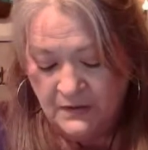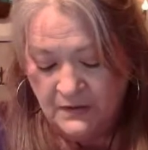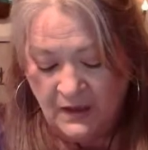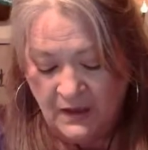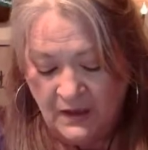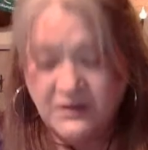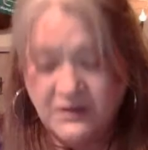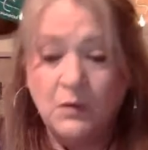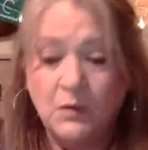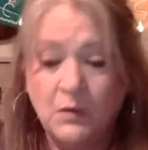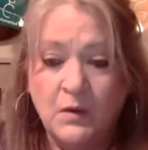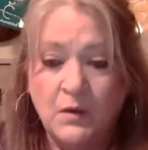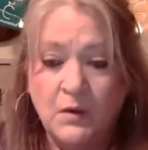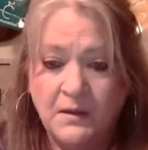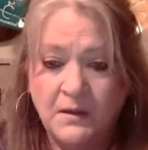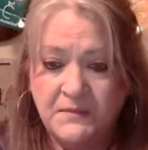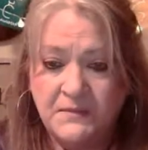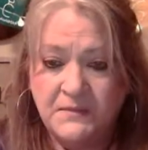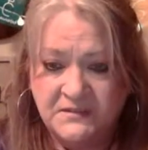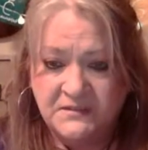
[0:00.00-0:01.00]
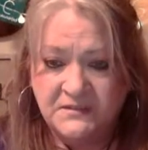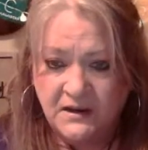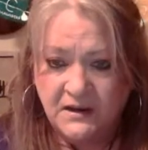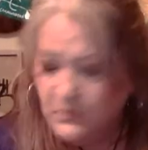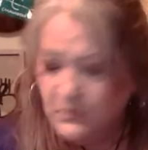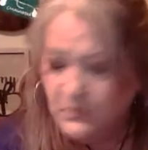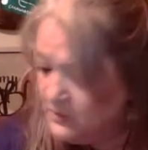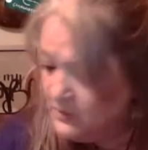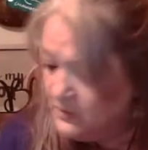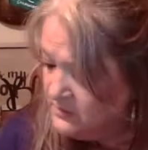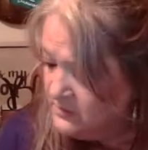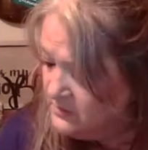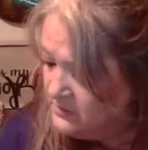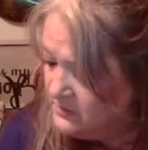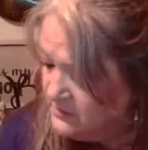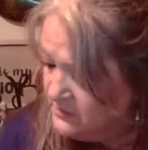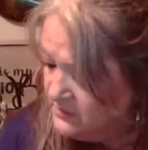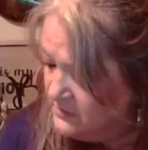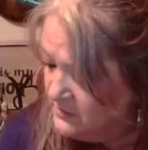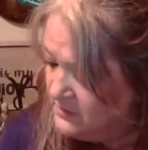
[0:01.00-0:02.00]
I don't want to miss anyone.
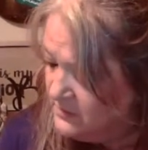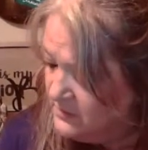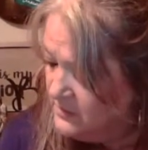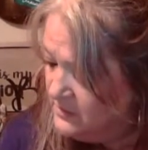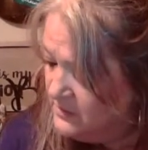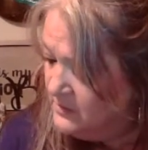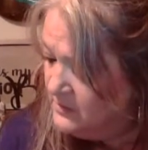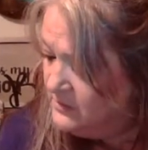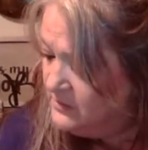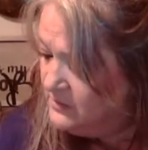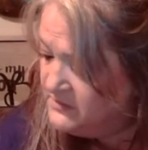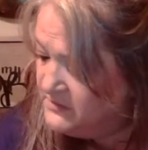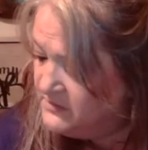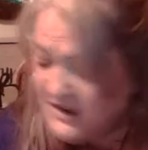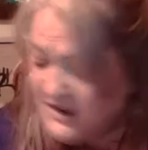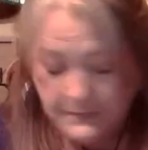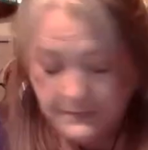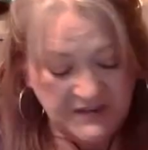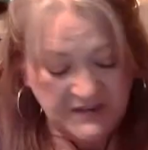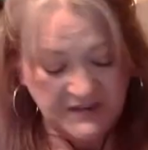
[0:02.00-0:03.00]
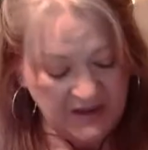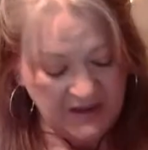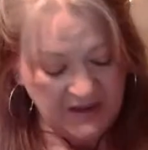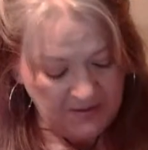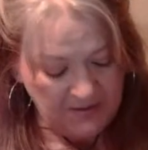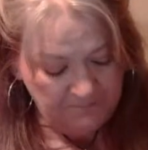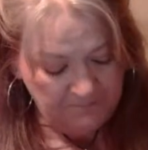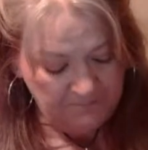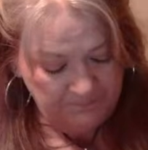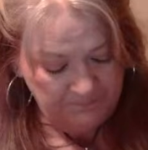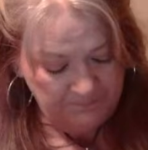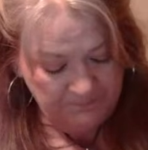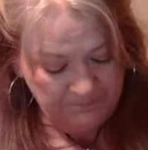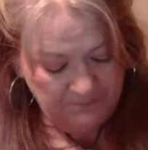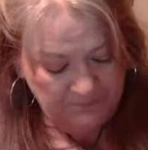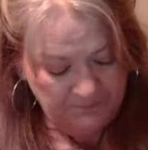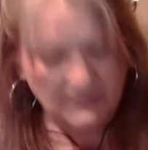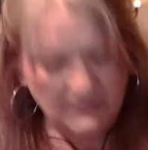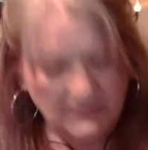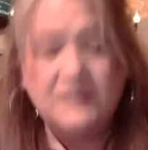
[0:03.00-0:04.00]
Sam Sam,
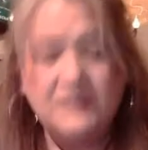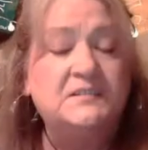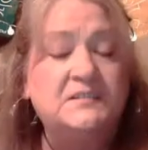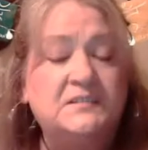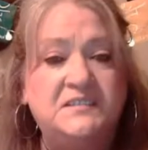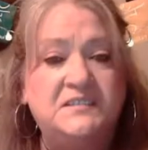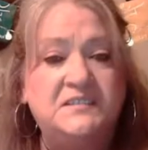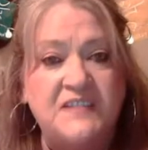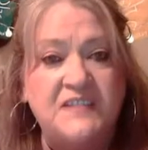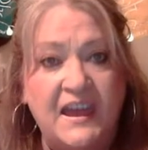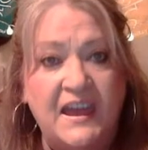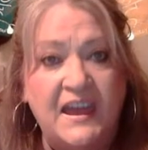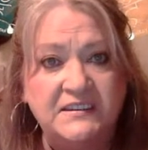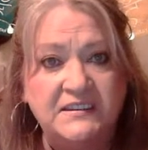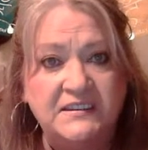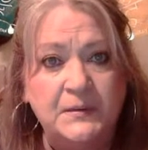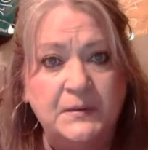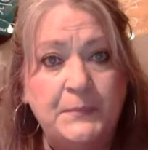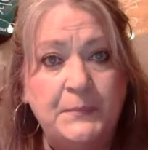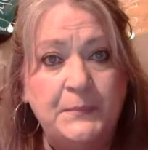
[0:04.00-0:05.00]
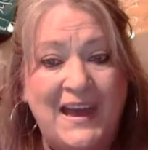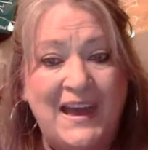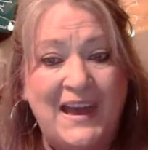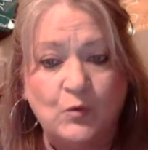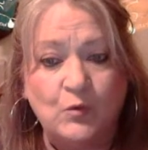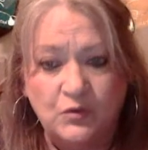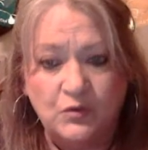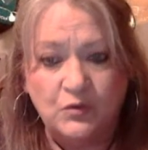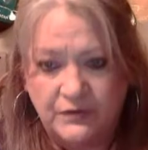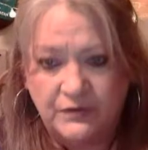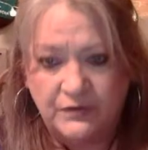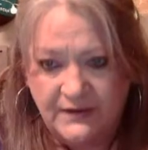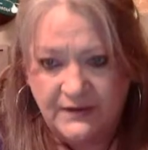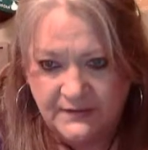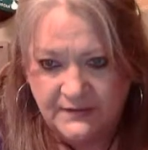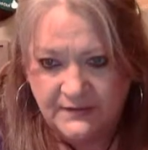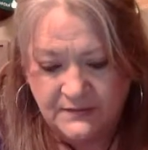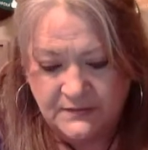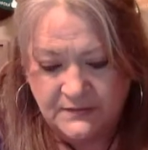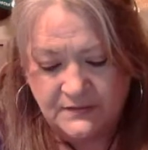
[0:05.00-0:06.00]
set
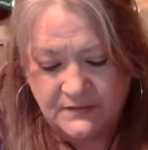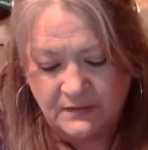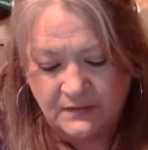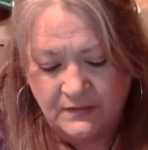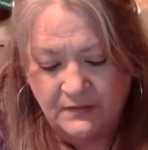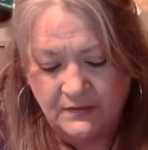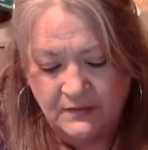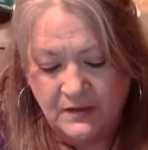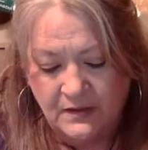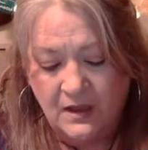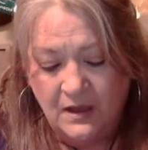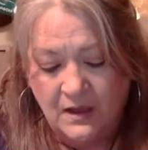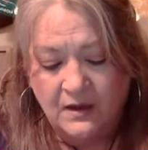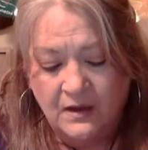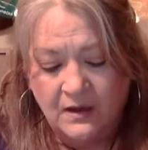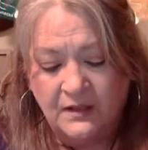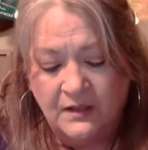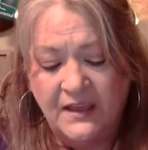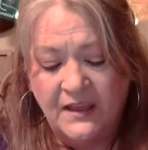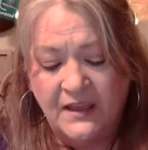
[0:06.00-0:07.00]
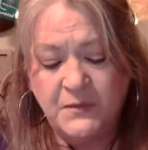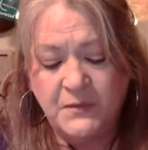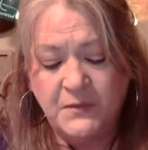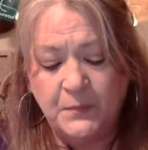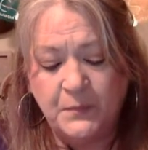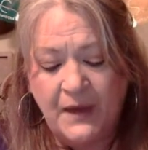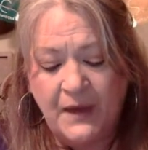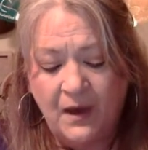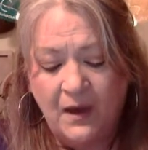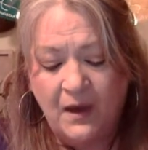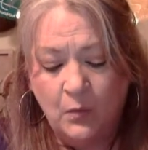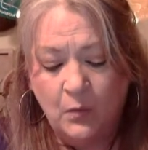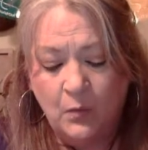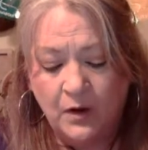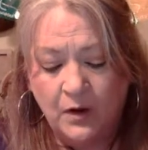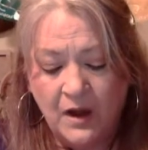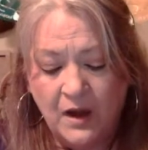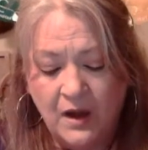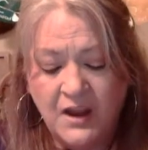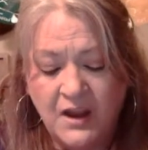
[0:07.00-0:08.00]
boundaries. Claim your
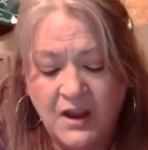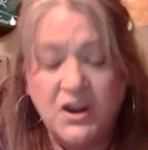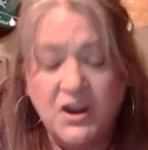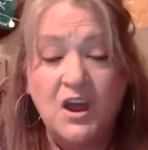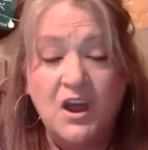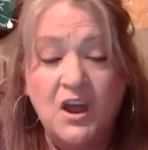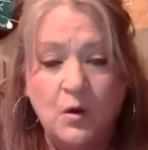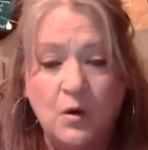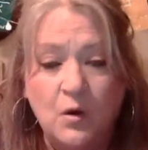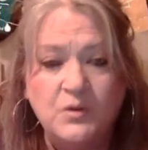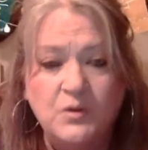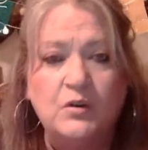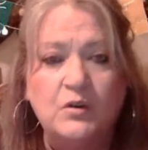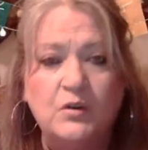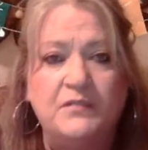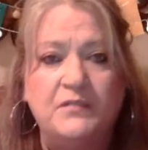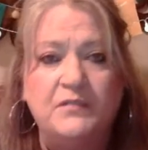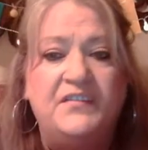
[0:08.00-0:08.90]
power and know your